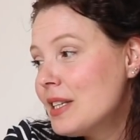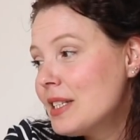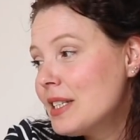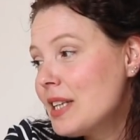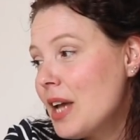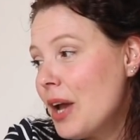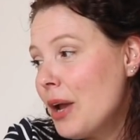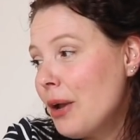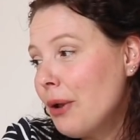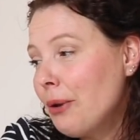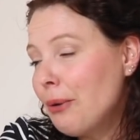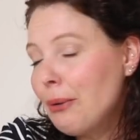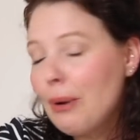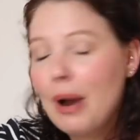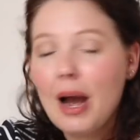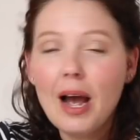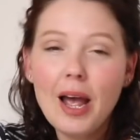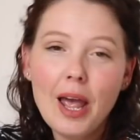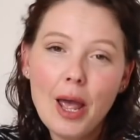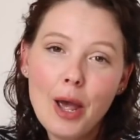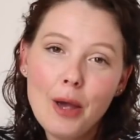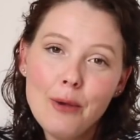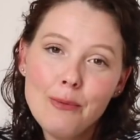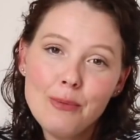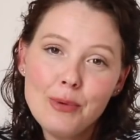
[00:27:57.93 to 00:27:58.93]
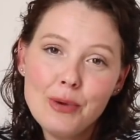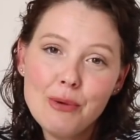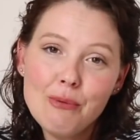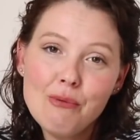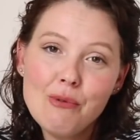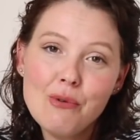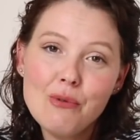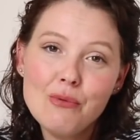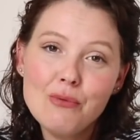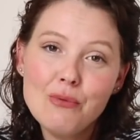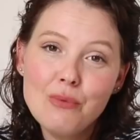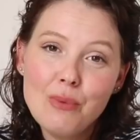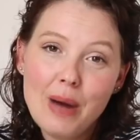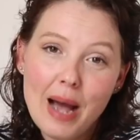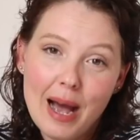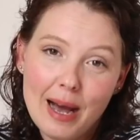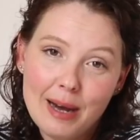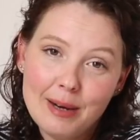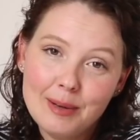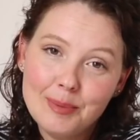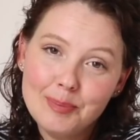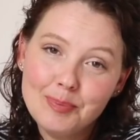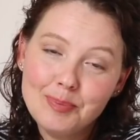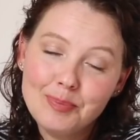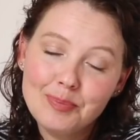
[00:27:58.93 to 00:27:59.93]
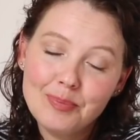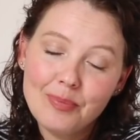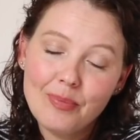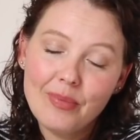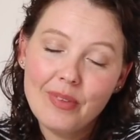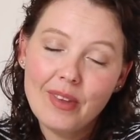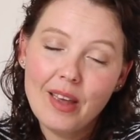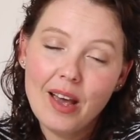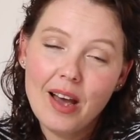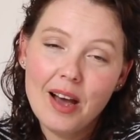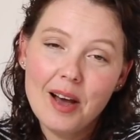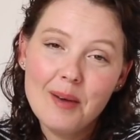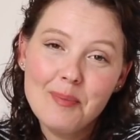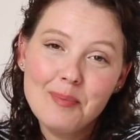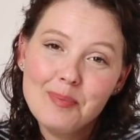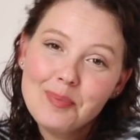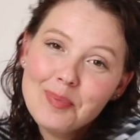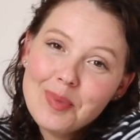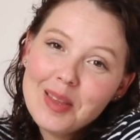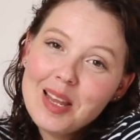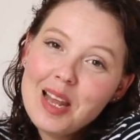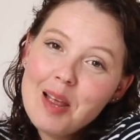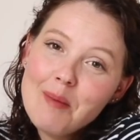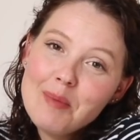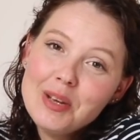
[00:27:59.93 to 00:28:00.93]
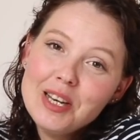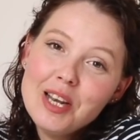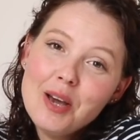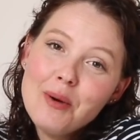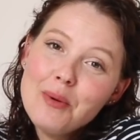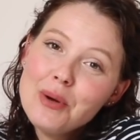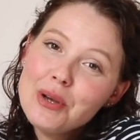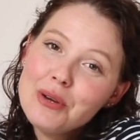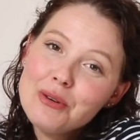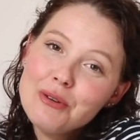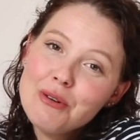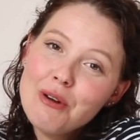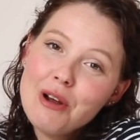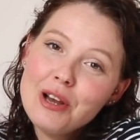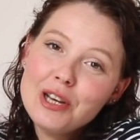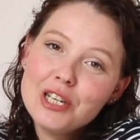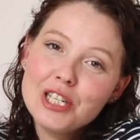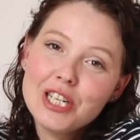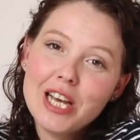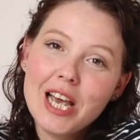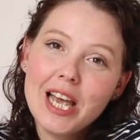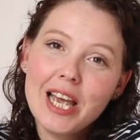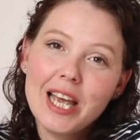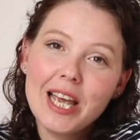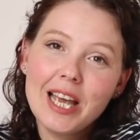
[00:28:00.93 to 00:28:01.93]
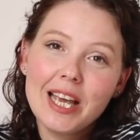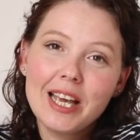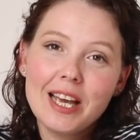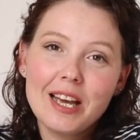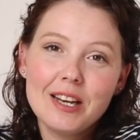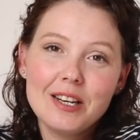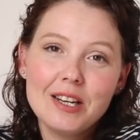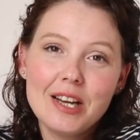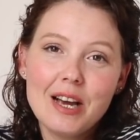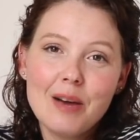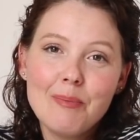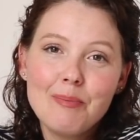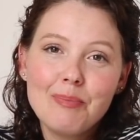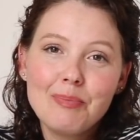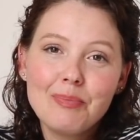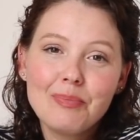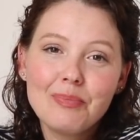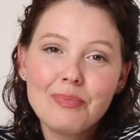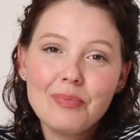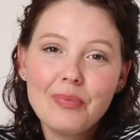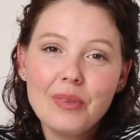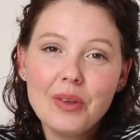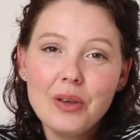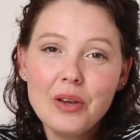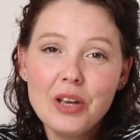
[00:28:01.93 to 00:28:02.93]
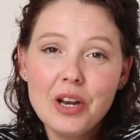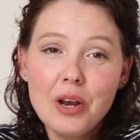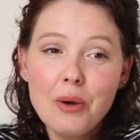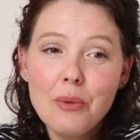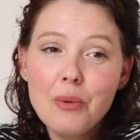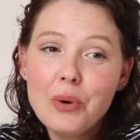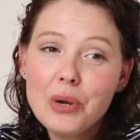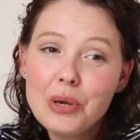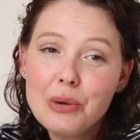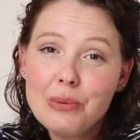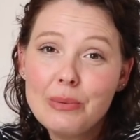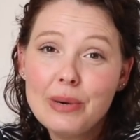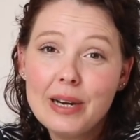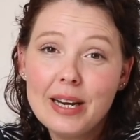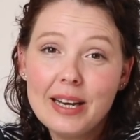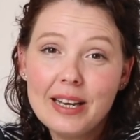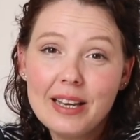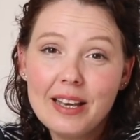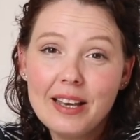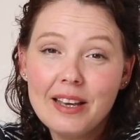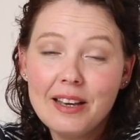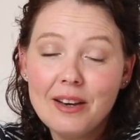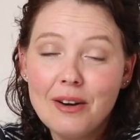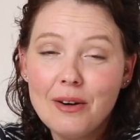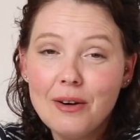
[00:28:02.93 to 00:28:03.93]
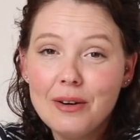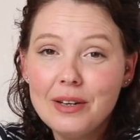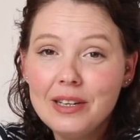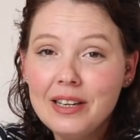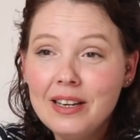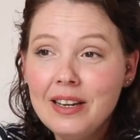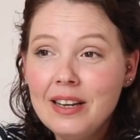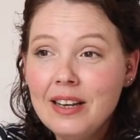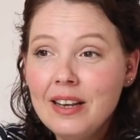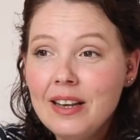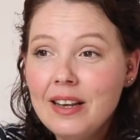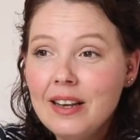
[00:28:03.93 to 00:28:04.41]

So I hope you're all well. Let me know what you're crocheting and what you're working on.